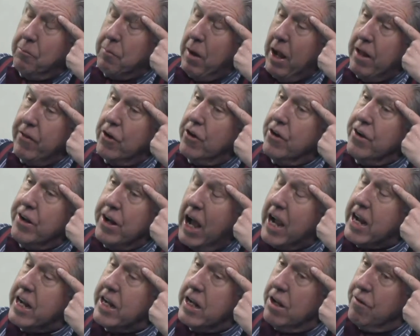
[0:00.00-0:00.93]
by their
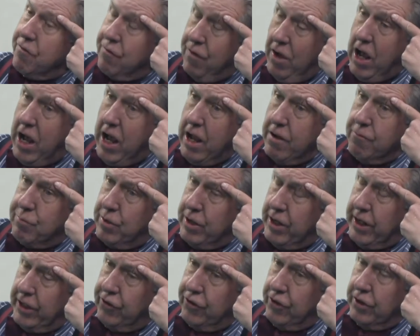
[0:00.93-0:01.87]
95
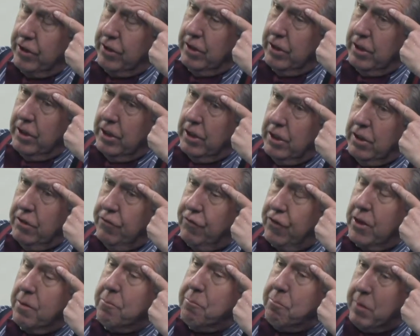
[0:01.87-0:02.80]
prediction for
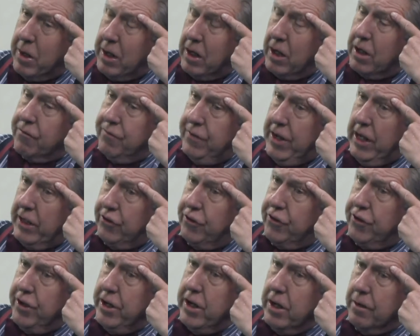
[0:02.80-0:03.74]
the middle of
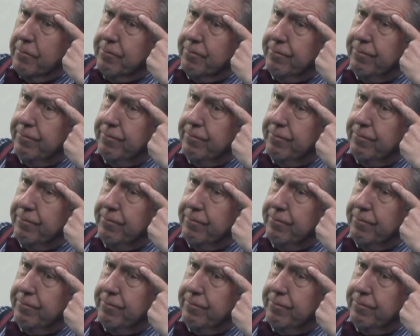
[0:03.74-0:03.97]
next year.